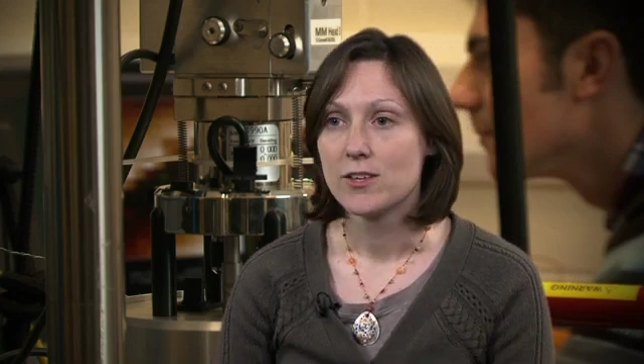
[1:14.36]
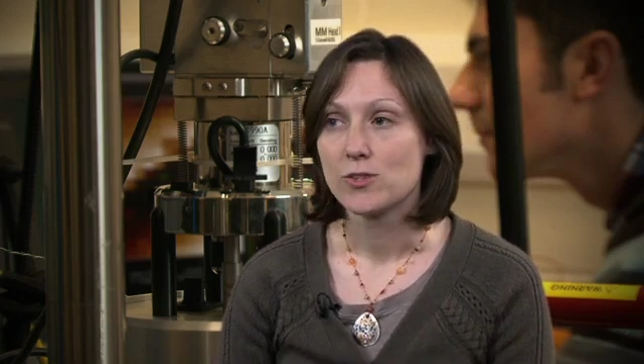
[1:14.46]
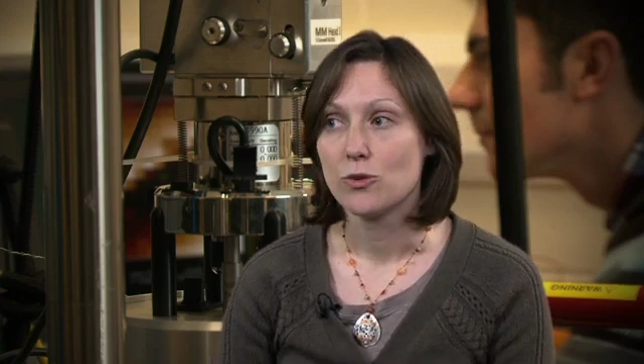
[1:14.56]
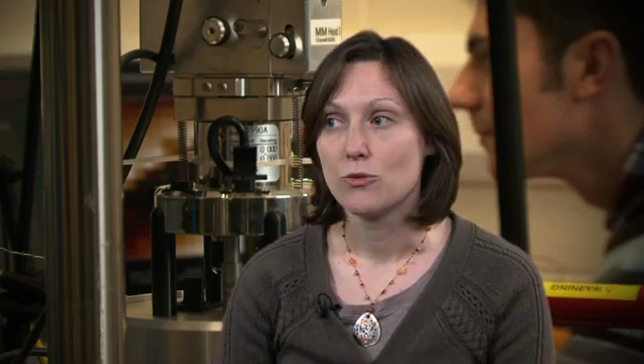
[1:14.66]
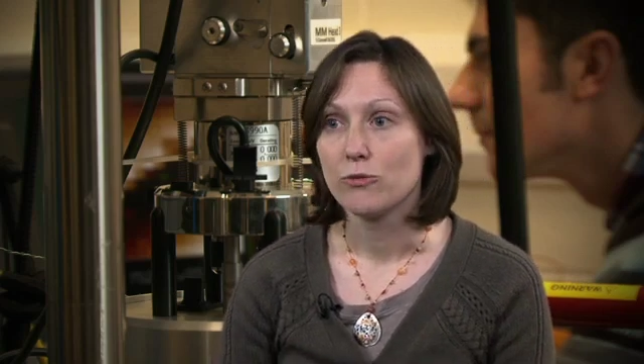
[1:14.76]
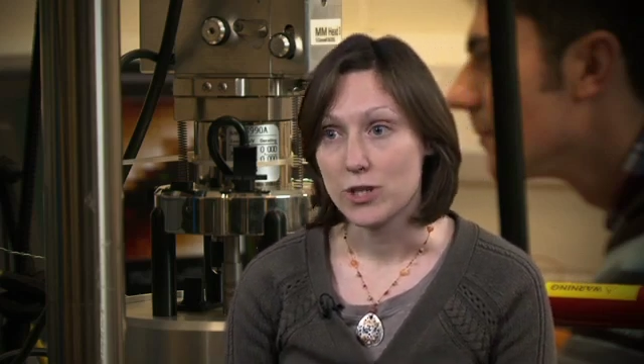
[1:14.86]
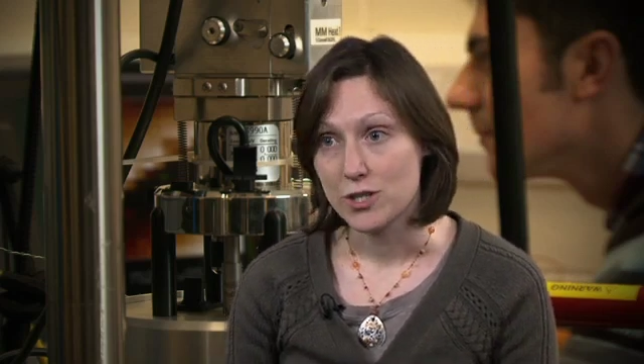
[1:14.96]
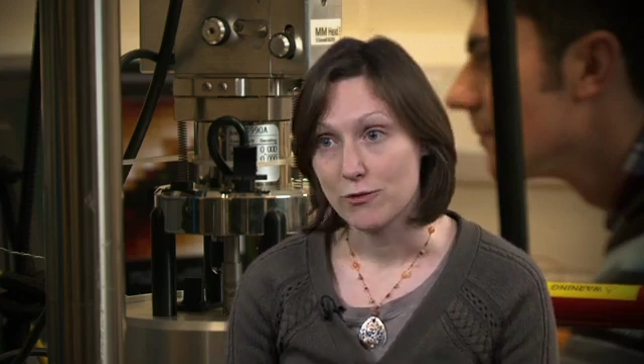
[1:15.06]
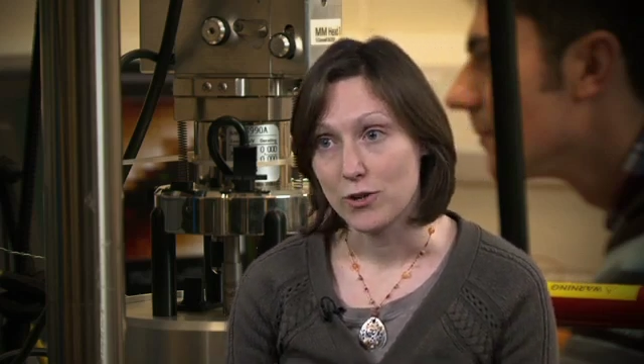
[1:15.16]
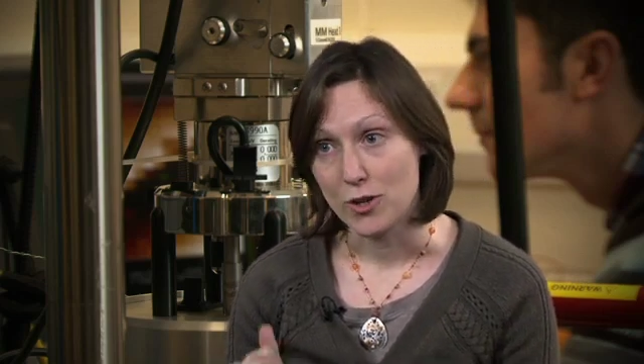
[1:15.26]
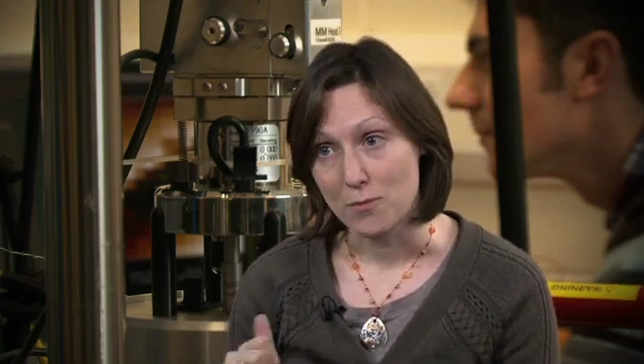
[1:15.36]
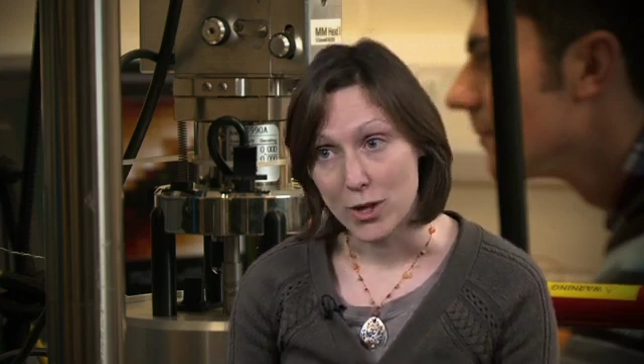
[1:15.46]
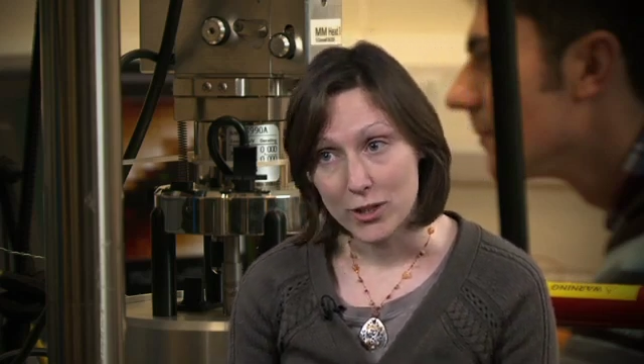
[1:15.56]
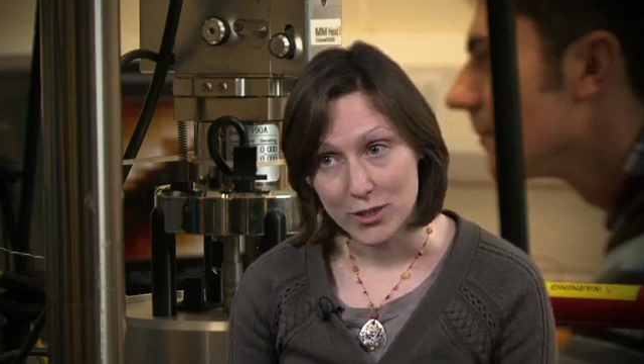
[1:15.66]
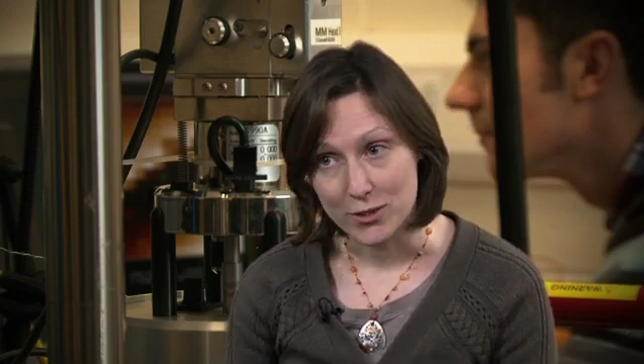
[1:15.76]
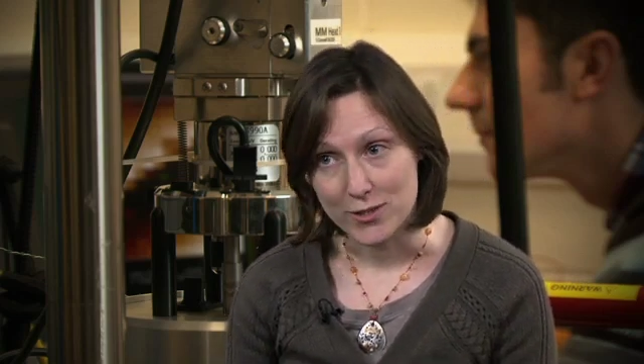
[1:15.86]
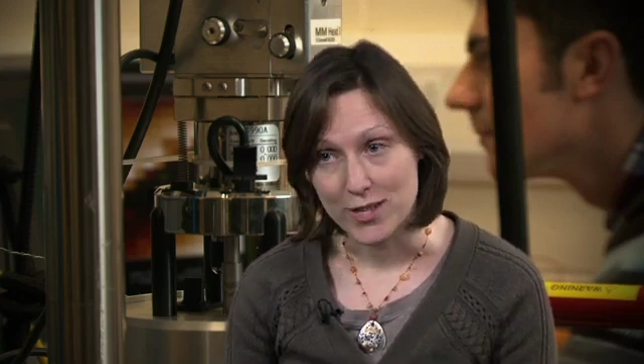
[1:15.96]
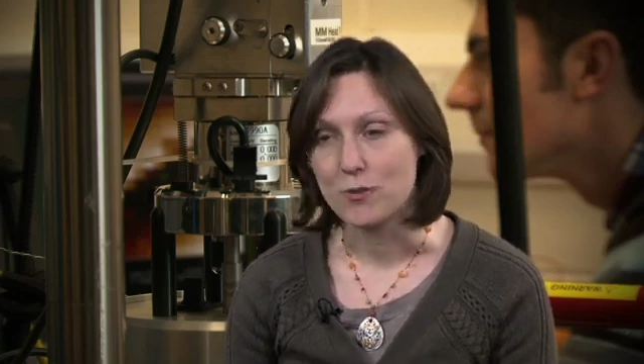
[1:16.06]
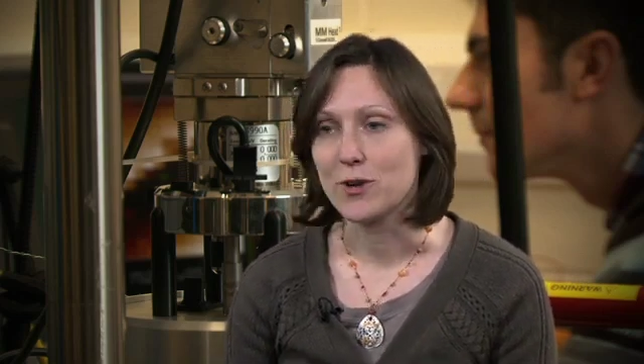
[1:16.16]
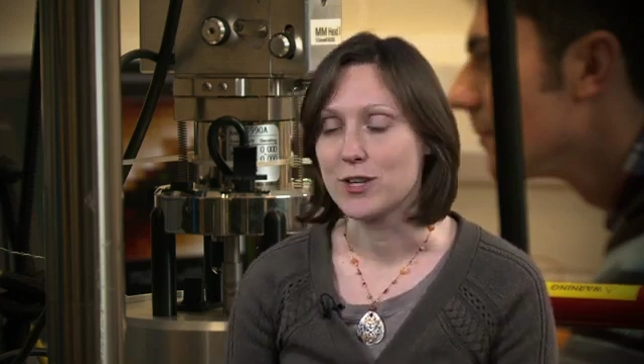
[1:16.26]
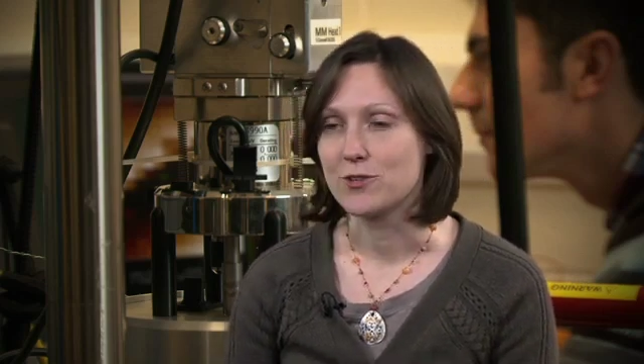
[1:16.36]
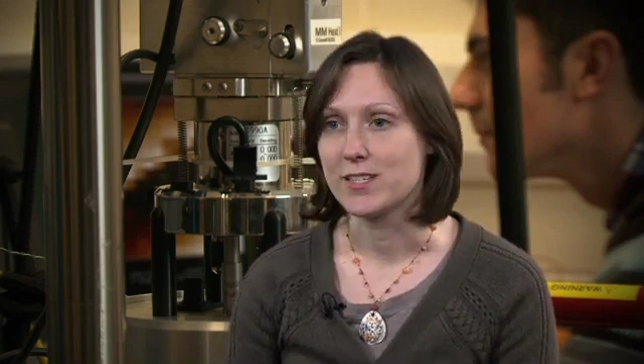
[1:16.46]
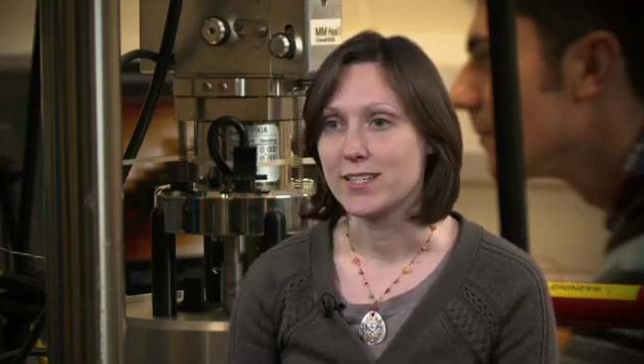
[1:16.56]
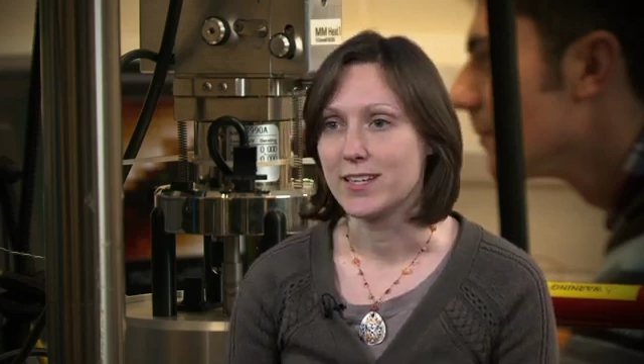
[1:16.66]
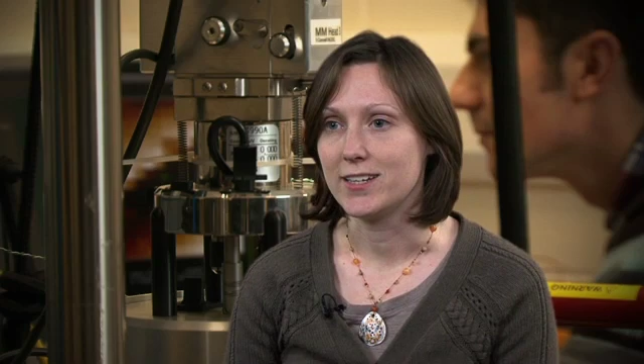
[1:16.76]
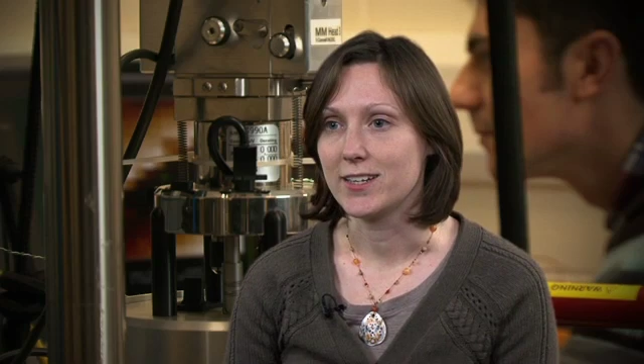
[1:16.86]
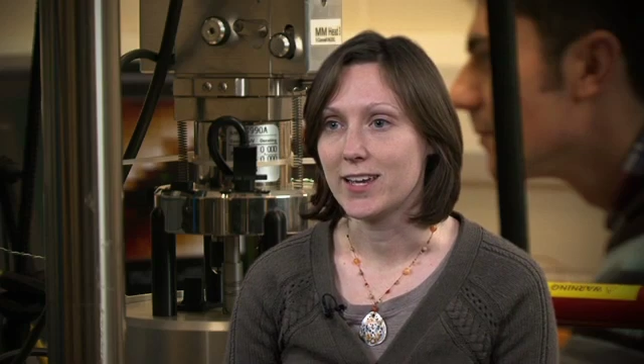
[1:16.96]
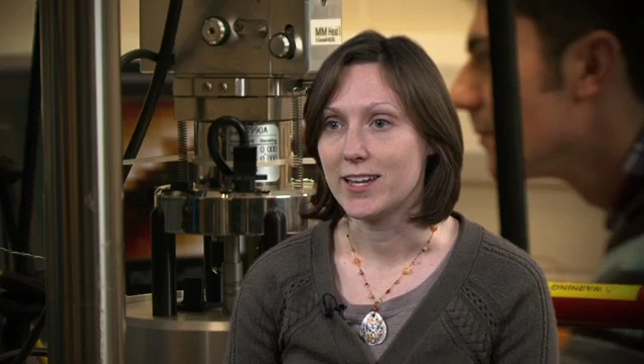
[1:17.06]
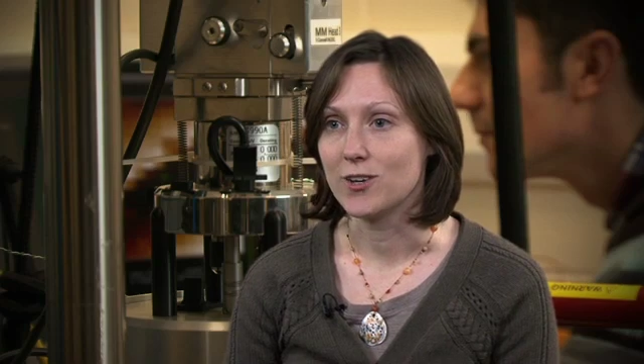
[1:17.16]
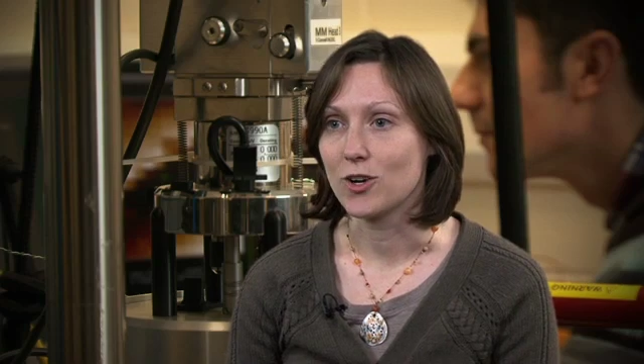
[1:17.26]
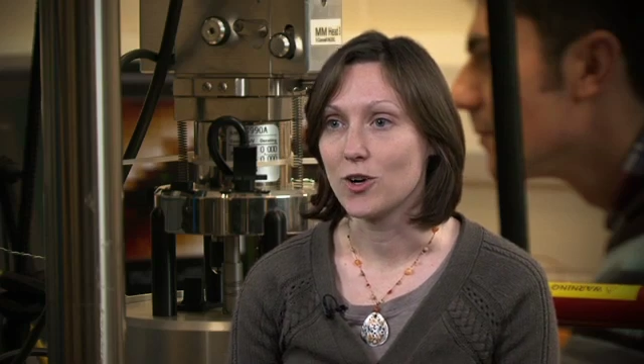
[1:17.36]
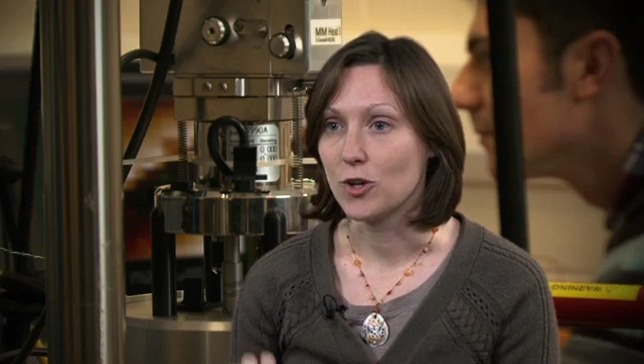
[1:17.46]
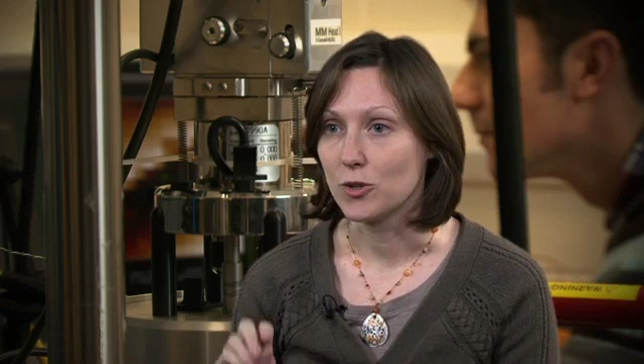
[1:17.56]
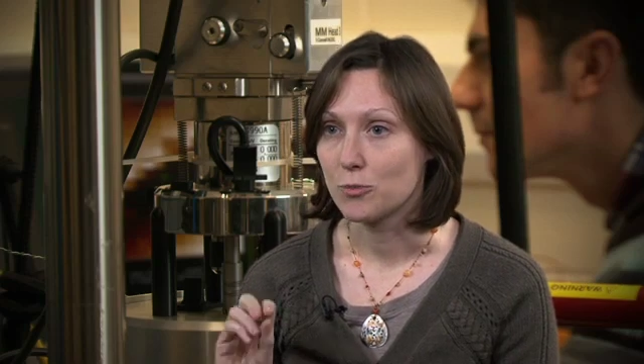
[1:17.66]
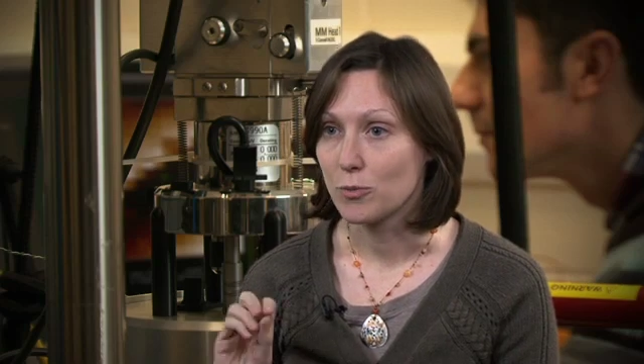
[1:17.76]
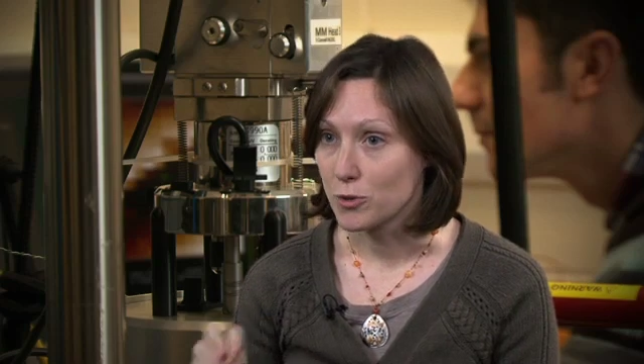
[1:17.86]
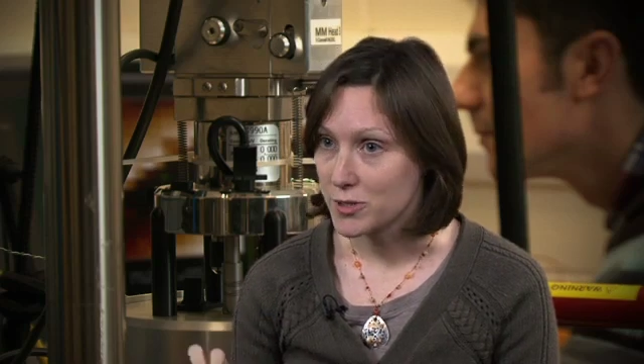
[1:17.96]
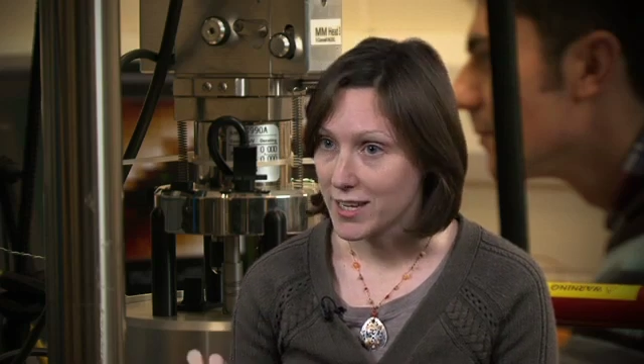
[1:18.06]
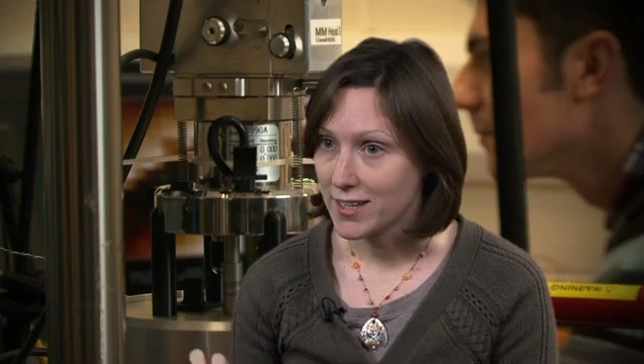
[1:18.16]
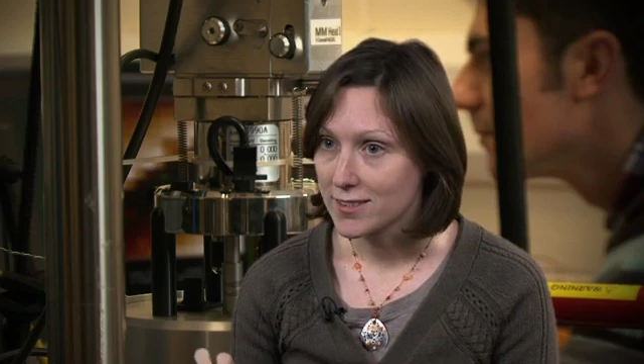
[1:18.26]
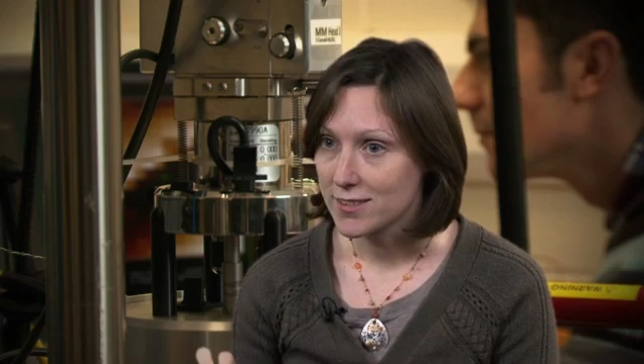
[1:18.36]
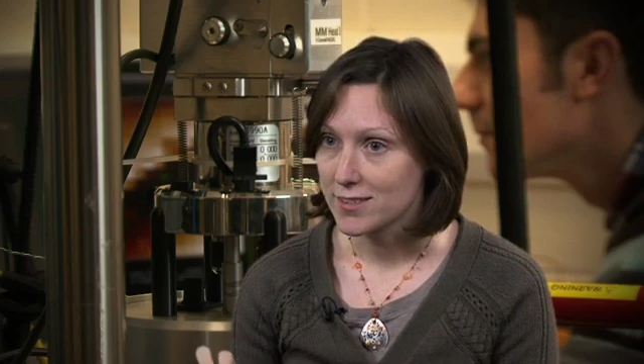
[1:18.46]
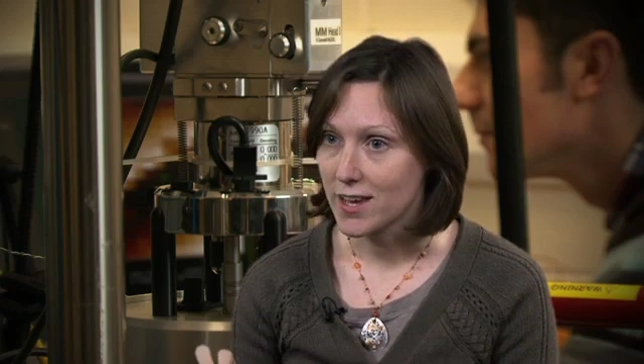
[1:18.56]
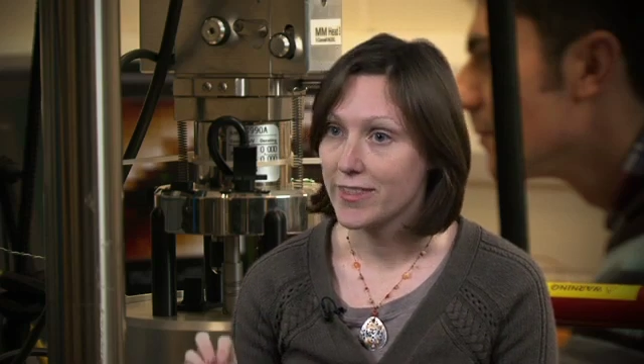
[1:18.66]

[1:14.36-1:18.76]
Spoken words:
So first of all, the molecules that we're interested in are called proteins,